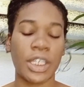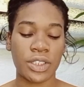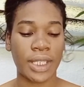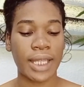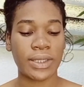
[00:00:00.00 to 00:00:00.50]

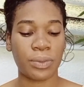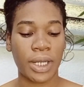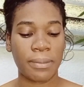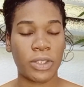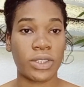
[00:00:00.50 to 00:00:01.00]
So that's what
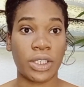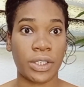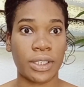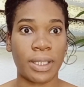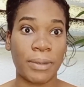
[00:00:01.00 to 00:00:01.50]
I'm using
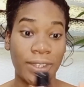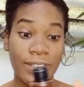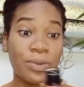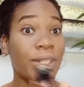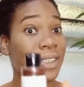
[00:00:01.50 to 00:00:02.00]
currently, but
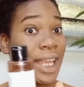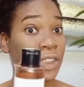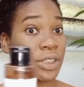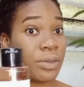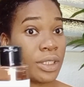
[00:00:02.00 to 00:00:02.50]
this one is
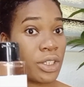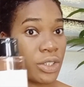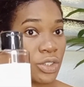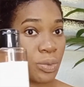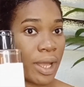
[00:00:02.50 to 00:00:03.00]
actually really
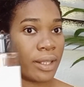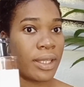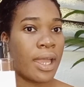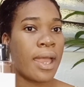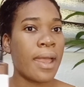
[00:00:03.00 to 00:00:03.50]
good as well.
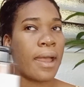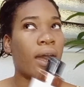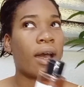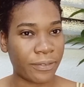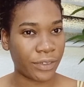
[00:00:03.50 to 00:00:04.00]

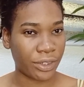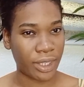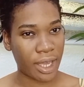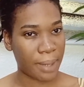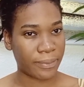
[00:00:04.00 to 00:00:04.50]
I prefer
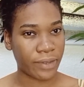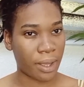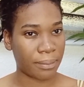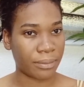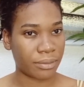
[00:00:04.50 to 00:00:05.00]
the I'm
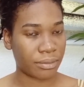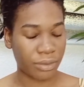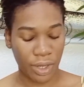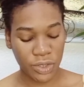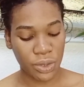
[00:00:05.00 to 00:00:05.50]
from
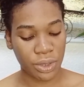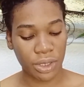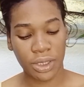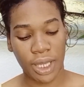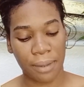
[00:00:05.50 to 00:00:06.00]
rice
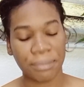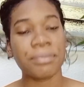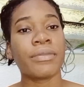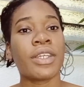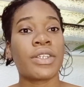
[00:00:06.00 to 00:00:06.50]
toner, yeah.
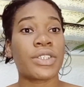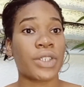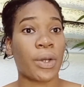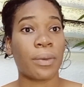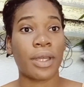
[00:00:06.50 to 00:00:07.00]

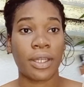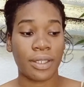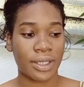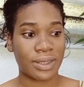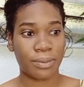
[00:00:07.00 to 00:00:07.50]
So
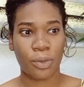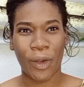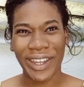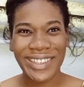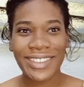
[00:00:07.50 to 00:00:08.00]
it's
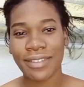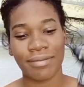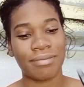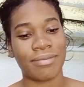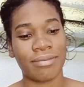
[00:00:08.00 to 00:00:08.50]
white,
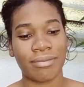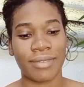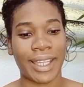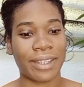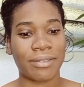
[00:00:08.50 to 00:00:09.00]

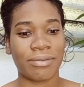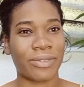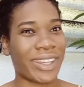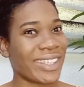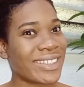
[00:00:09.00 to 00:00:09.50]
like
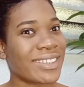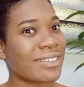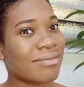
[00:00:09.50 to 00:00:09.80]
rice.